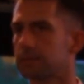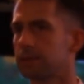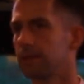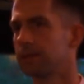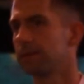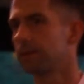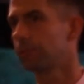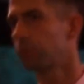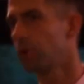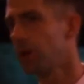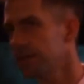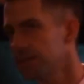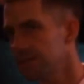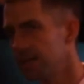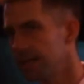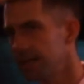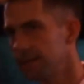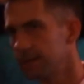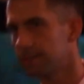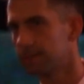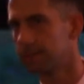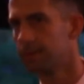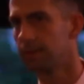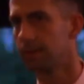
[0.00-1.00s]
Not the
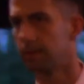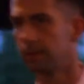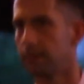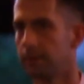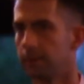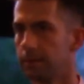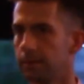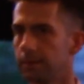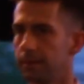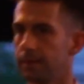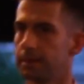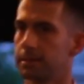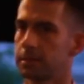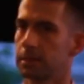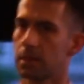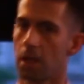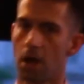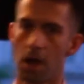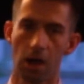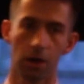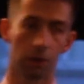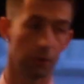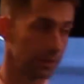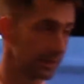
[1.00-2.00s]
president, it's the
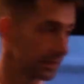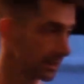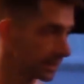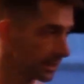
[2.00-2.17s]
Congress.